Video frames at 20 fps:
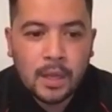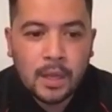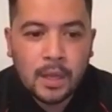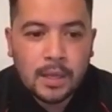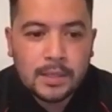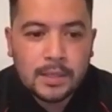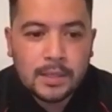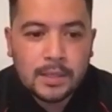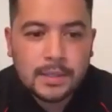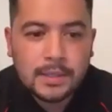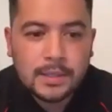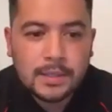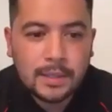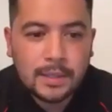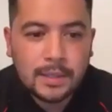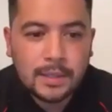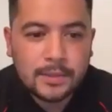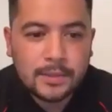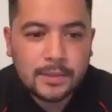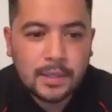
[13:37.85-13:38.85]

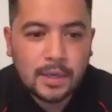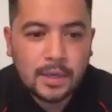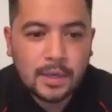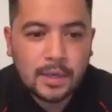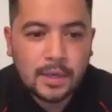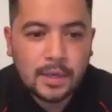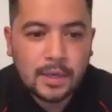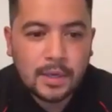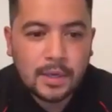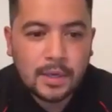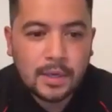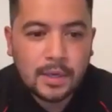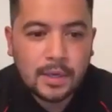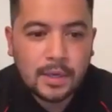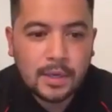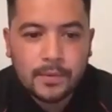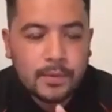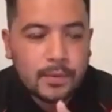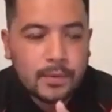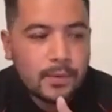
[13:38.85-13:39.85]
Sometimes at the
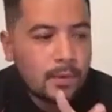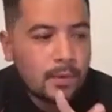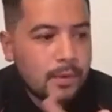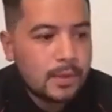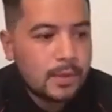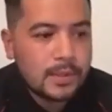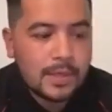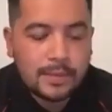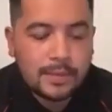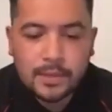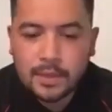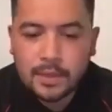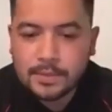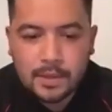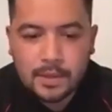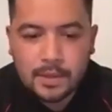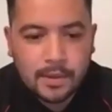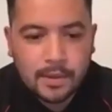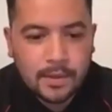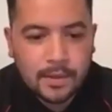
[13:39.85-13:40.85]

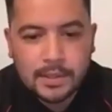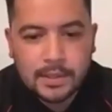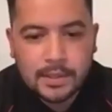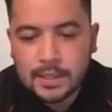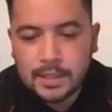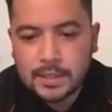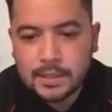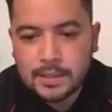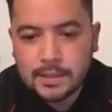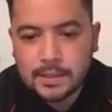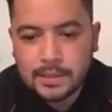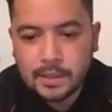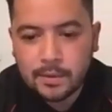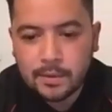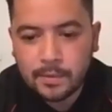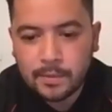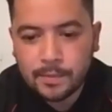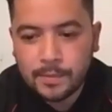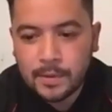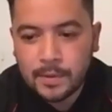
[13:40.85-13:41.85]
36ers,
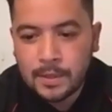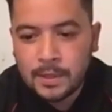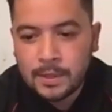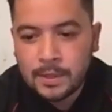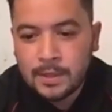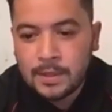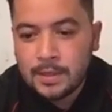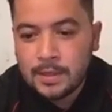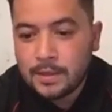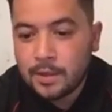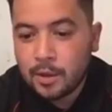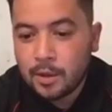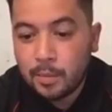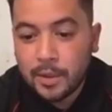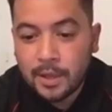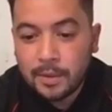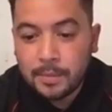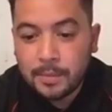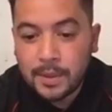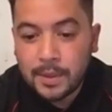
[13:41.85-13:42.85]

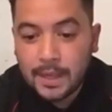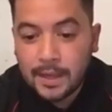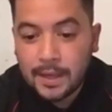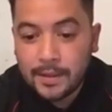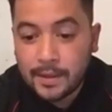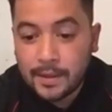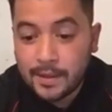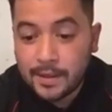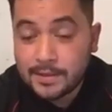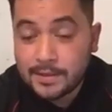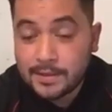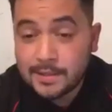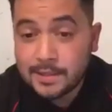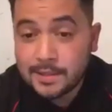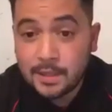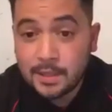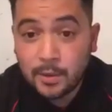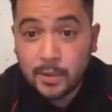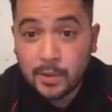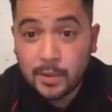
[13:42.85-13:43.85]
there'll be a player that gets a
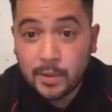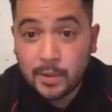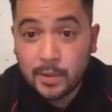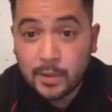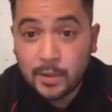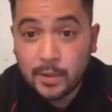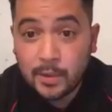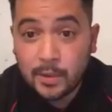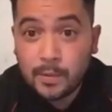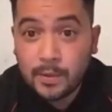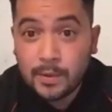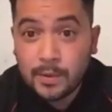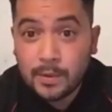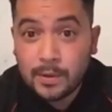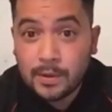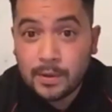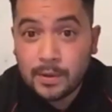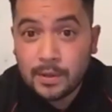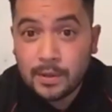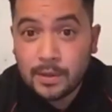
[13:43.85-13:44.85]
little niggle
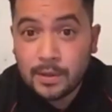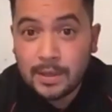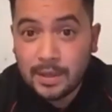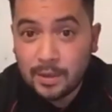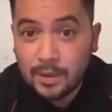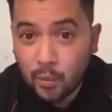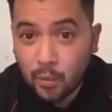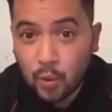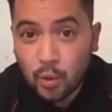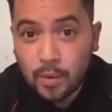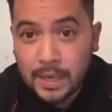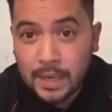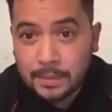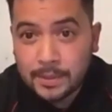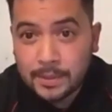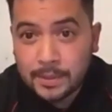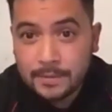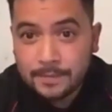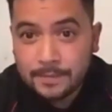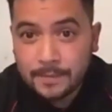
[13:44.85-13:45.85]
in
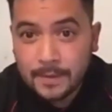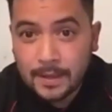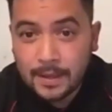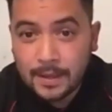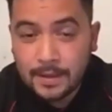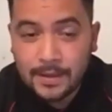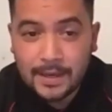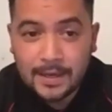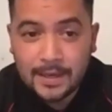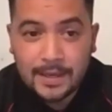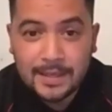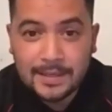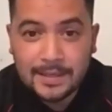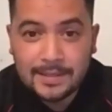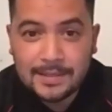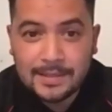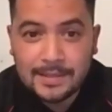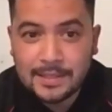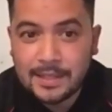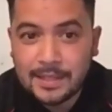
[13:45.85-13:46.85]
warm-up and they need
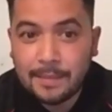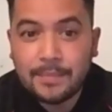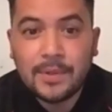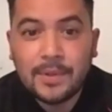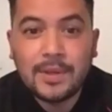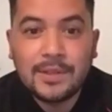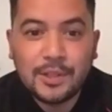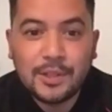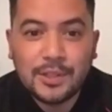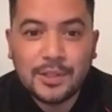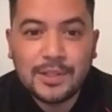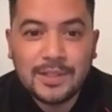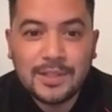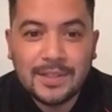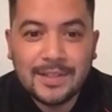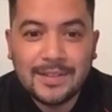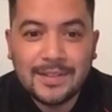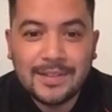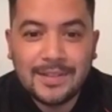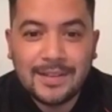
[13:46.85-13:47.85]
something just
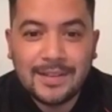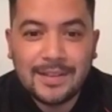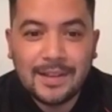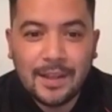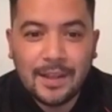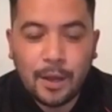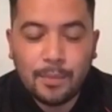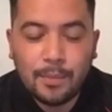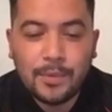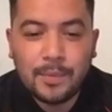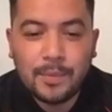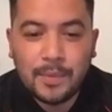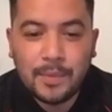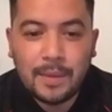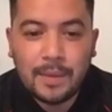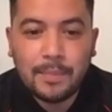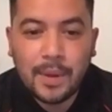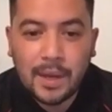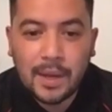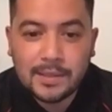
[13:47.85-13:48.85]
to help them
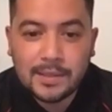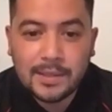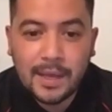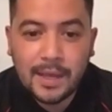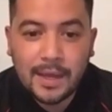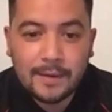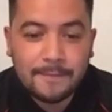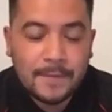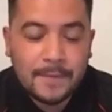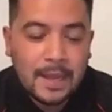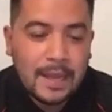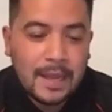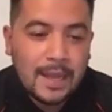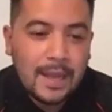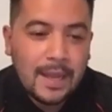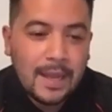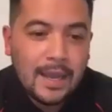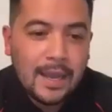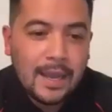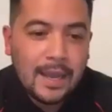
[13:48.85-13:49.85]
get past that.
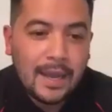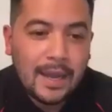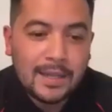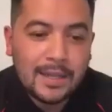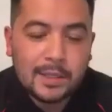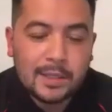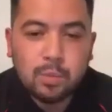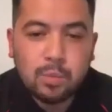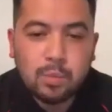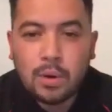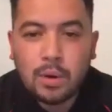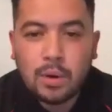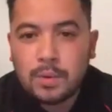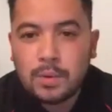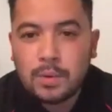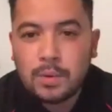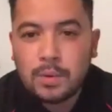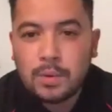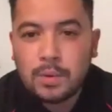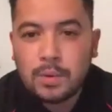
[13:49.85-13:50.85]
And it's probably
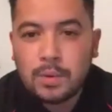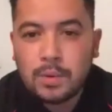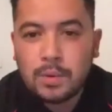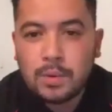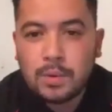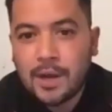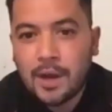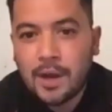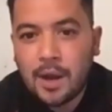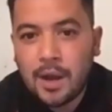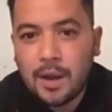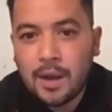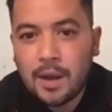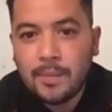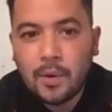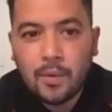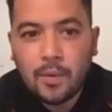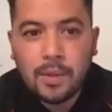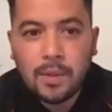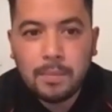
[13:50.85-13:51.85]
not the time
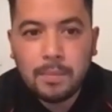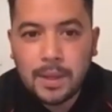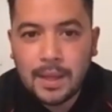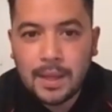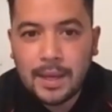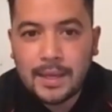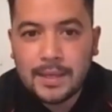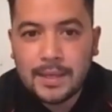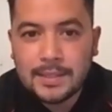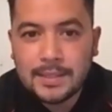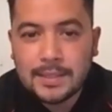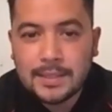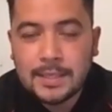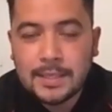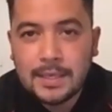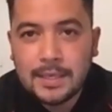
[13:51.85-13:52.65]
or the place